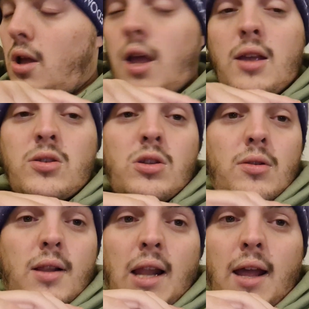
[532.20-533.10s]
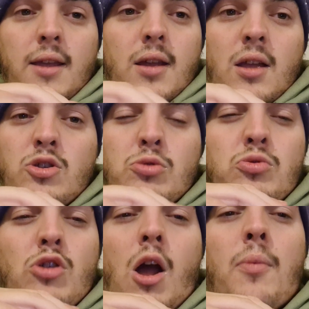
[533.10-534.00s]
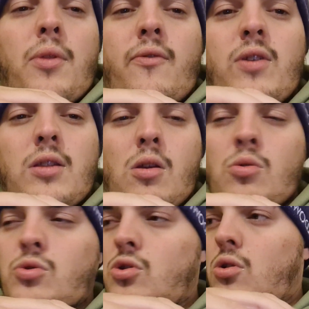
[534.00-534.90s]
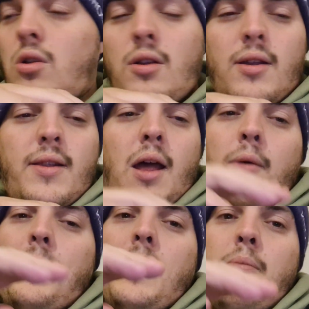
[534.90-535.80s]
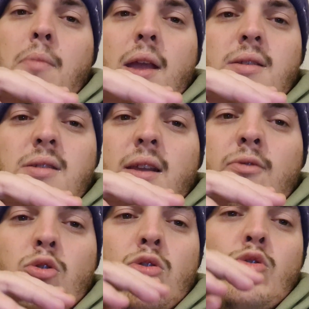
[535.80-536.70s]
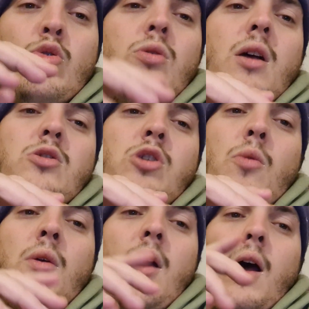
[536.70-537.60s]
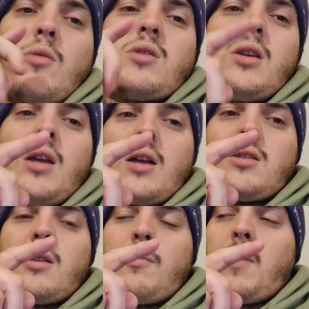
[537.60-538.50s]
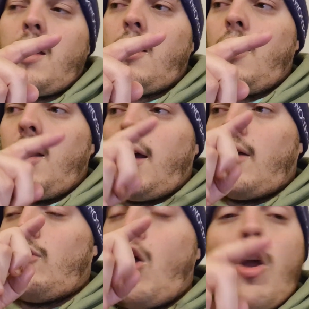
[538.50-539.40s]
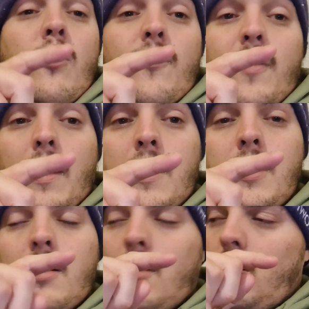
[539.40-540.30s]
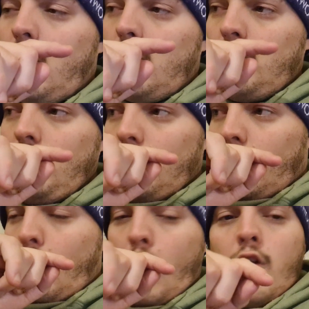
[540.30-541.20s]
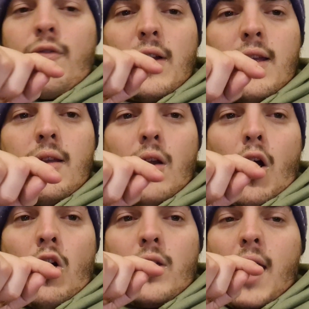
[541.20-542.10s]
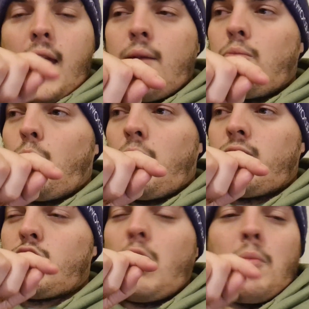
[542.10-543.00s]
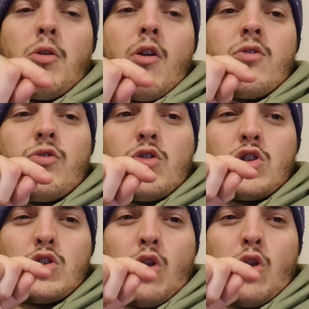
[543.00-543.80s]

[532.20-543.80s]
uh, like and subscribe to the videos. That would be amazing if you can do that. So I'll see you guys in a bit, and hopefully, hopefully our game with Tranmere's versus